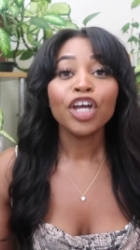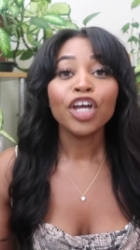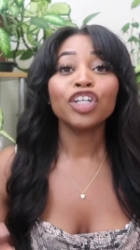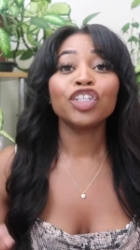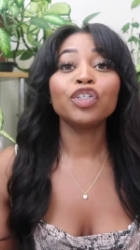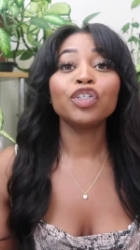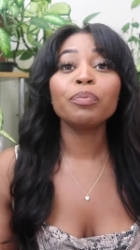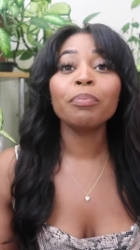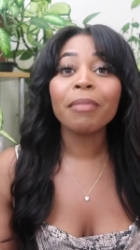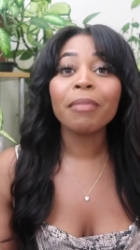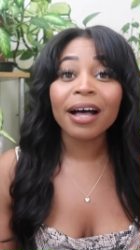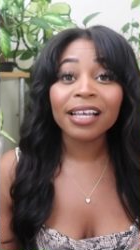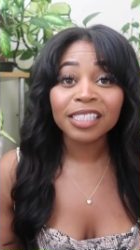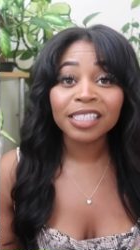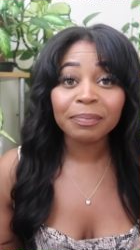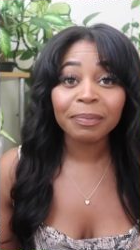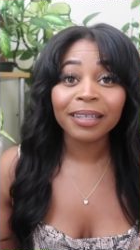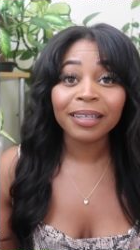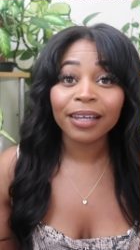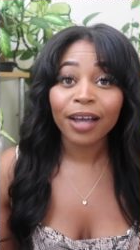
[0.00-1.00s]
you
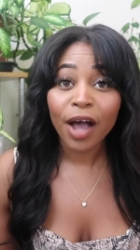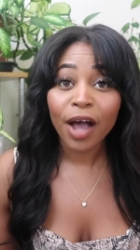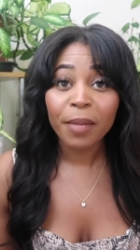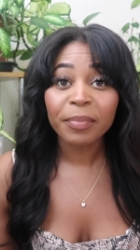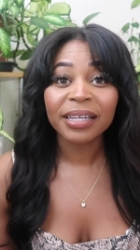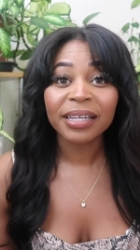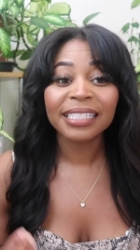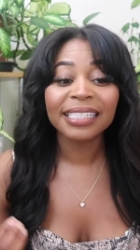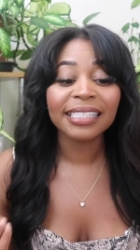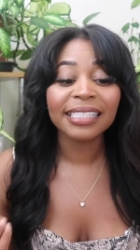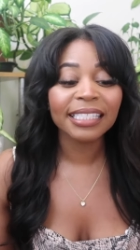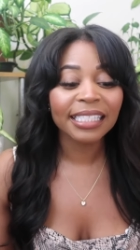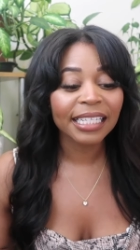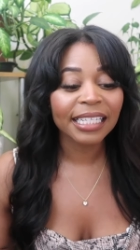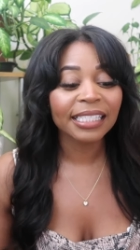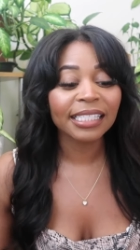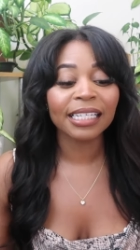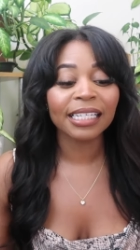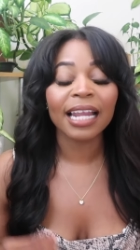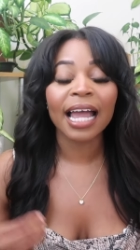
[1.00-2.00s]
must become
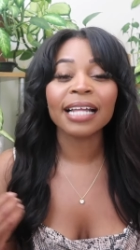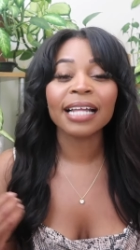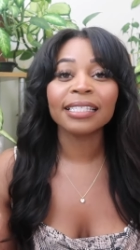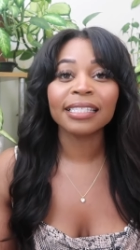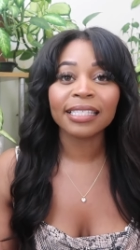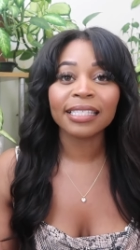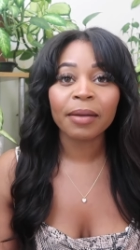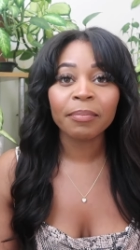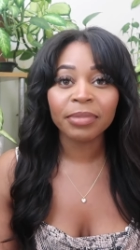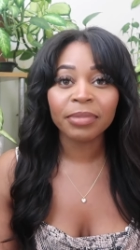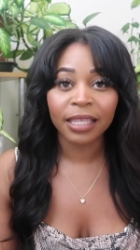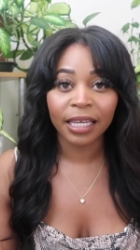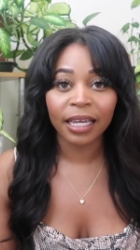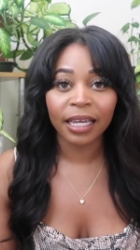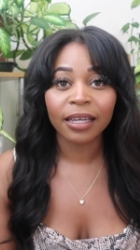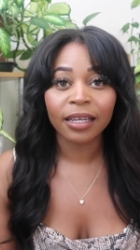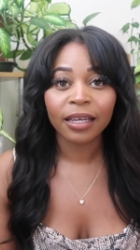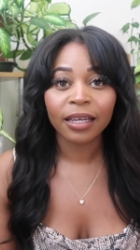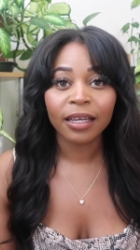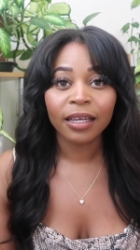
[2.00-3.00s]
consistent at something.